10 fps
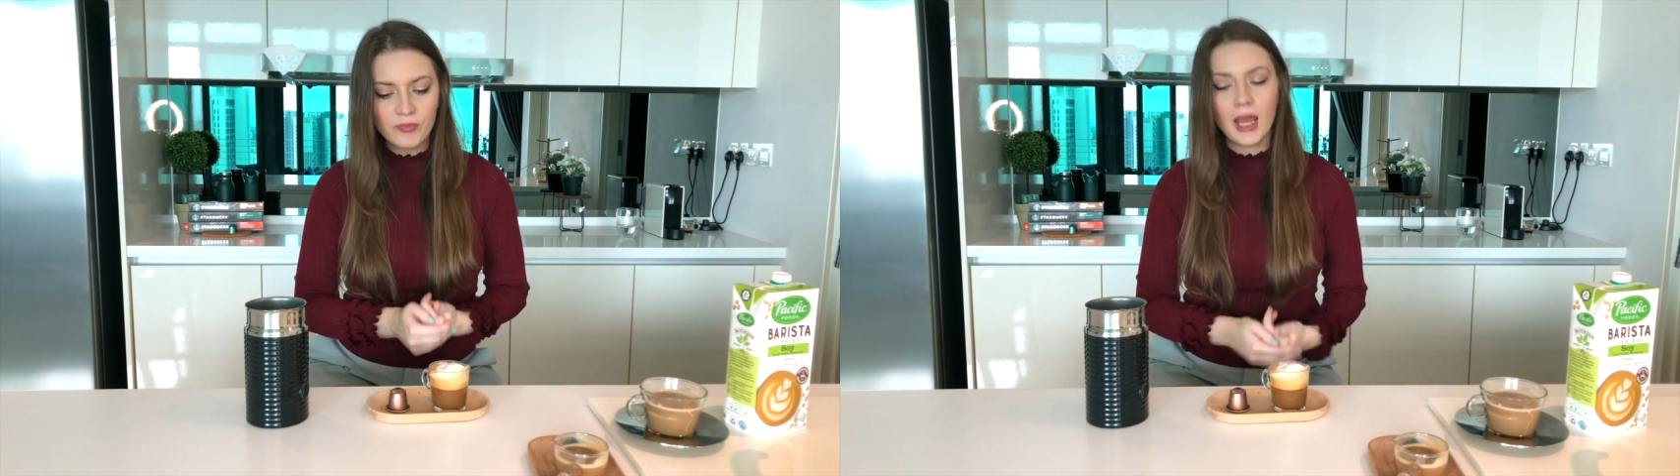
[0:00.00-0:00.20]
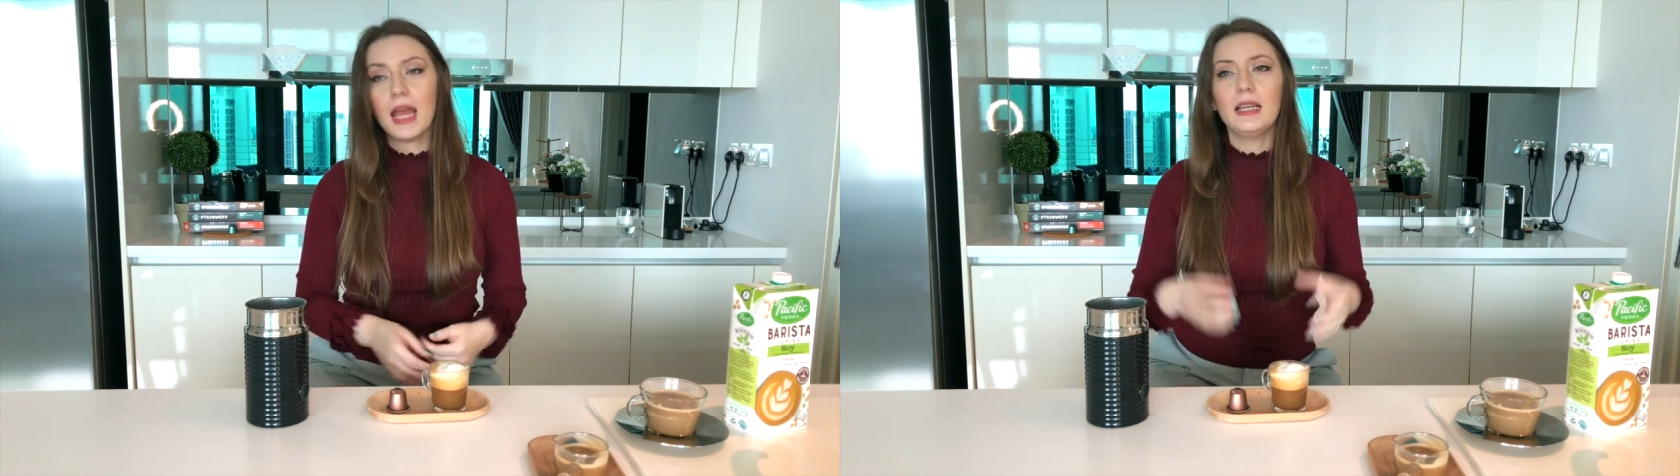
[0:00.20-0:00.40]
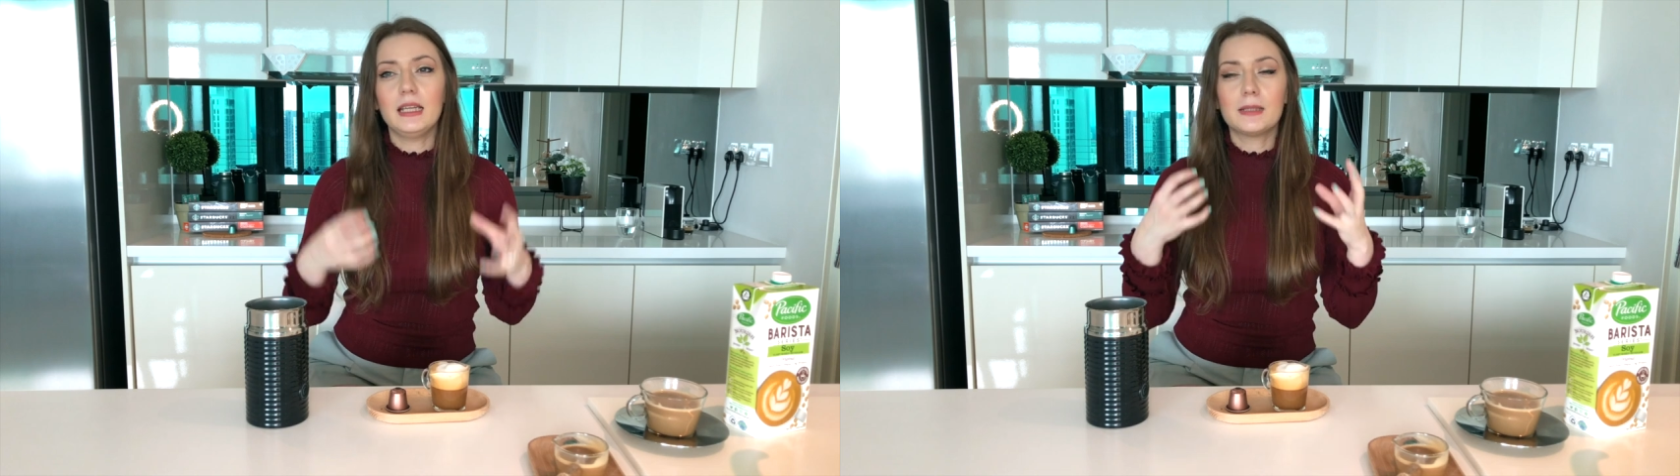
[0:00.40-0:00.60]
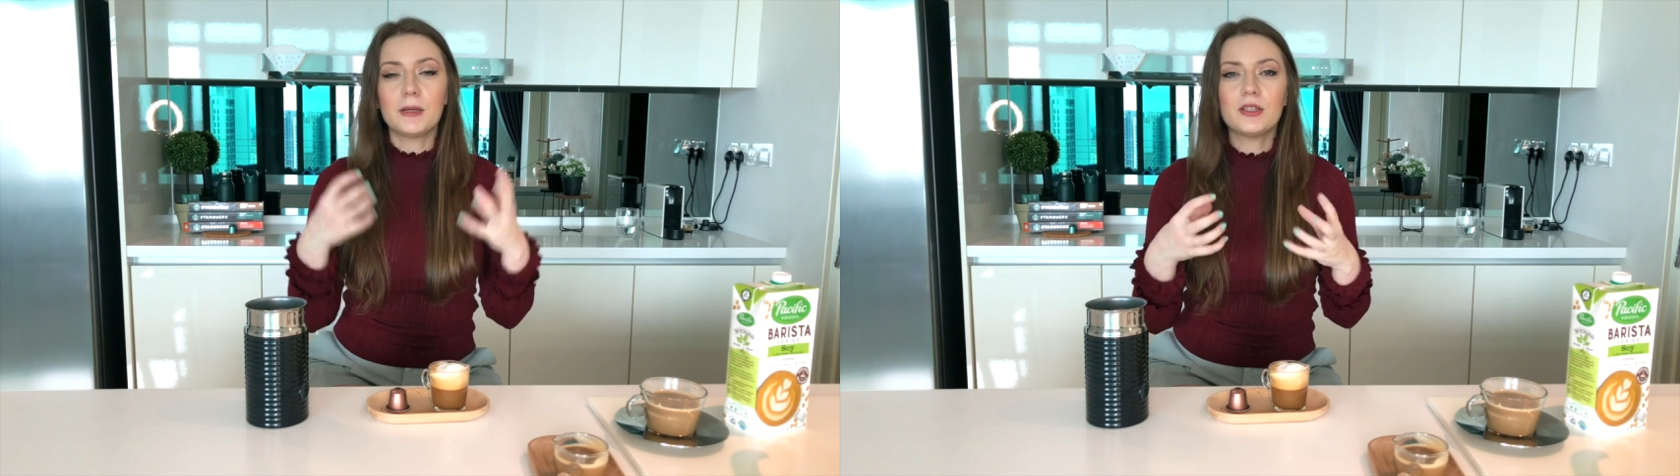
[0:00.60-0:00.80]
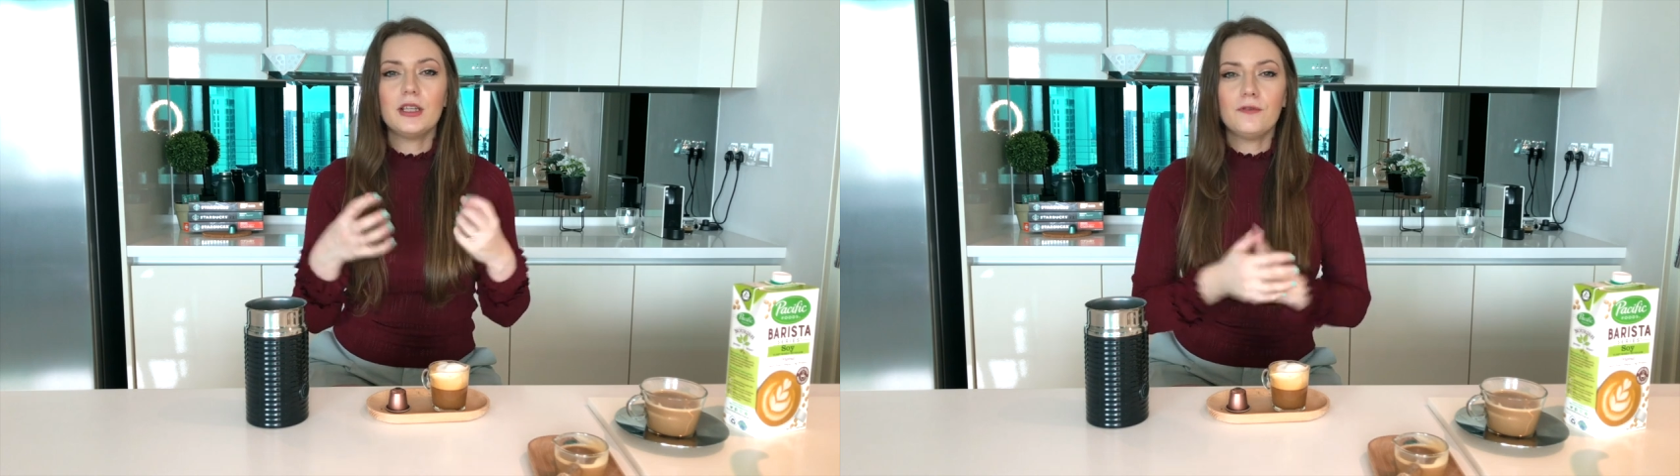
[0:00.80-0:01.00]
And
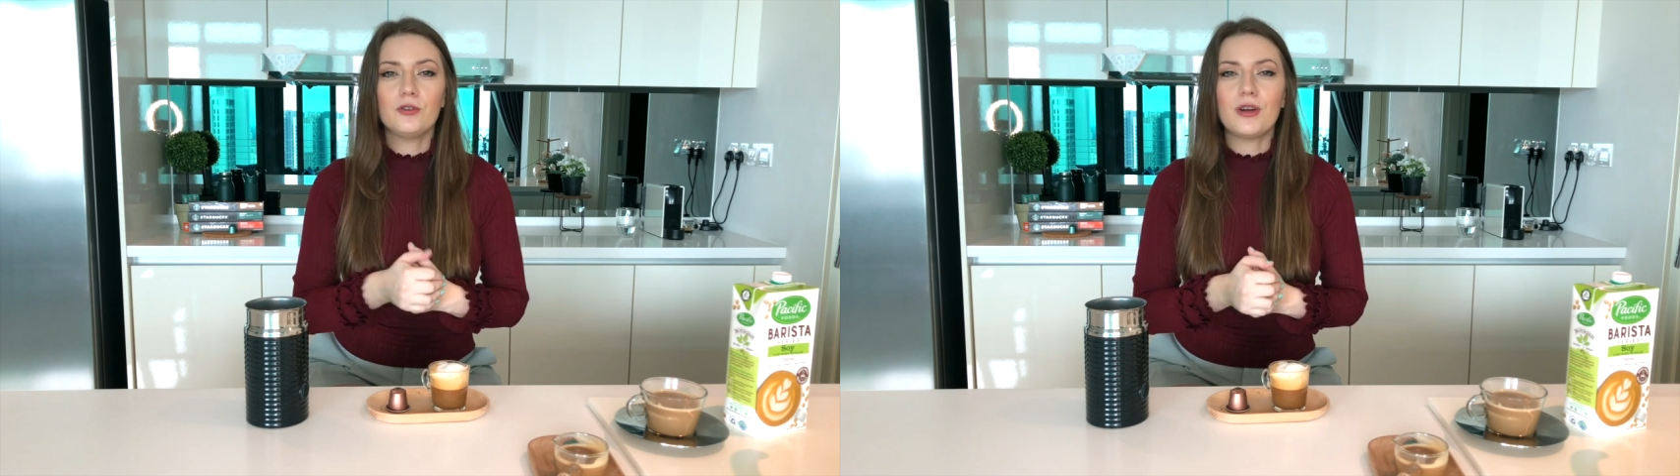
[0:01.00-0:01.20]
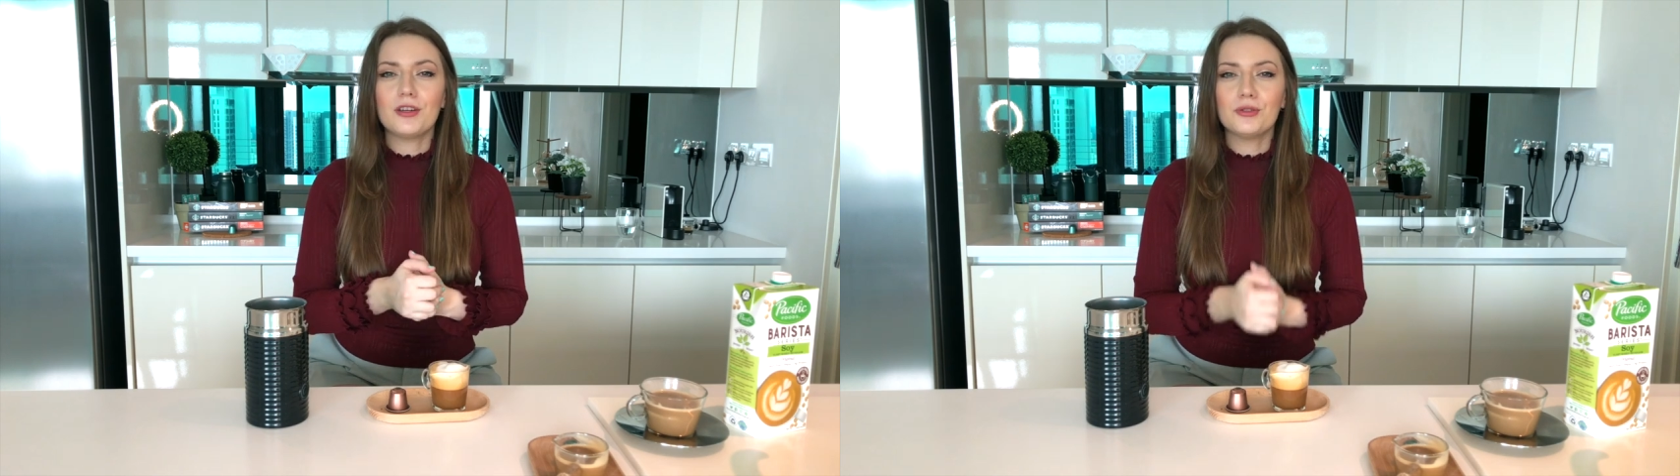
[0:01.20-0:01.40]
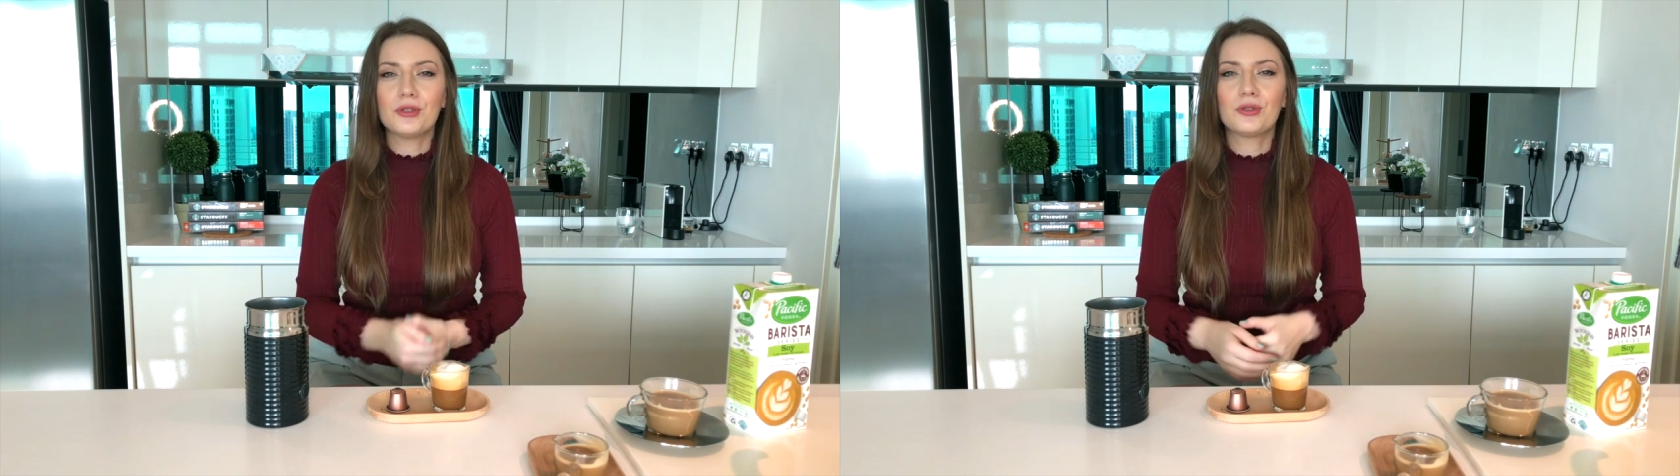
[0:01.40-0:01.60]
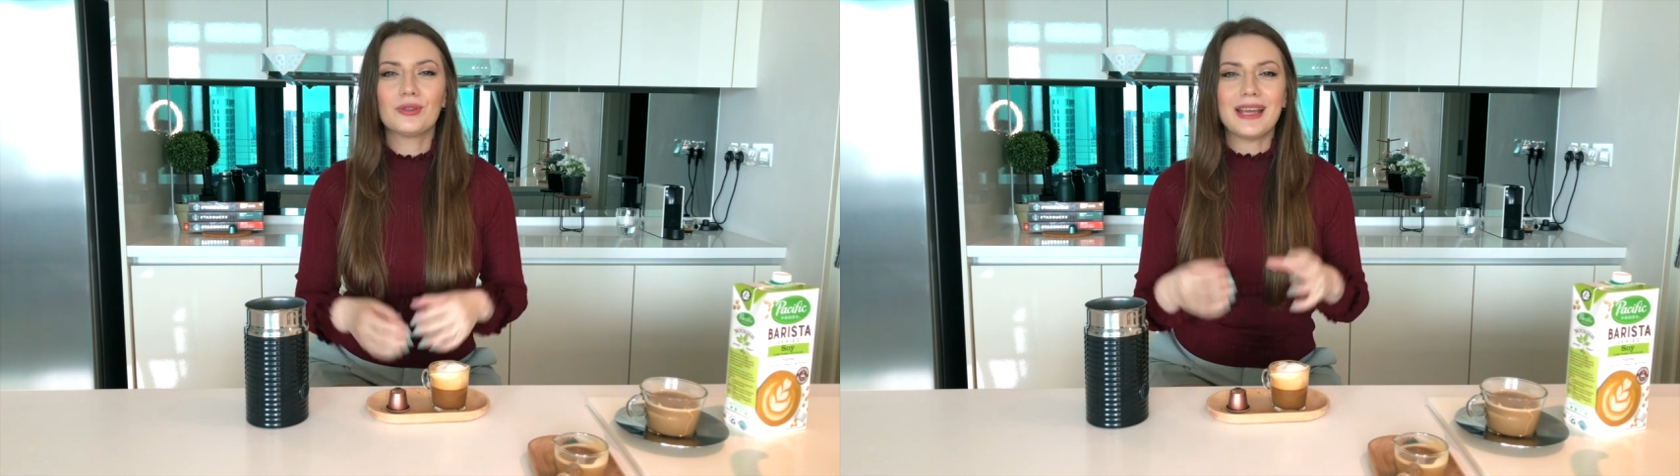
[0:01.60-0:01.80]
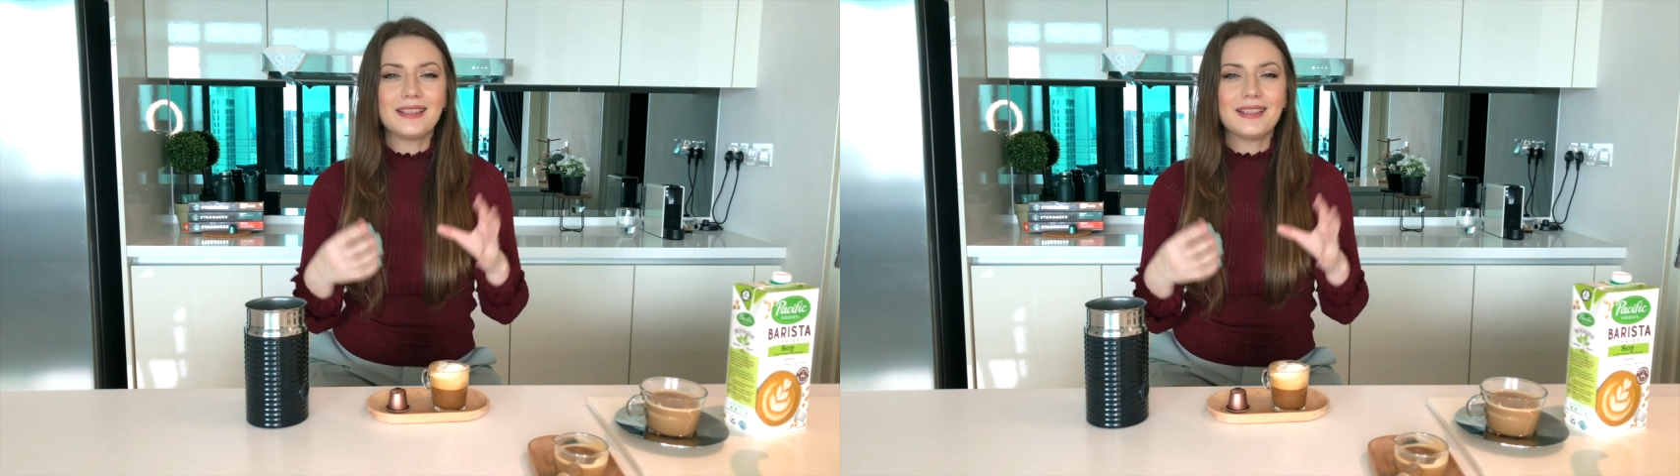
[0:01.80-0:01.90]
especially if you are used to that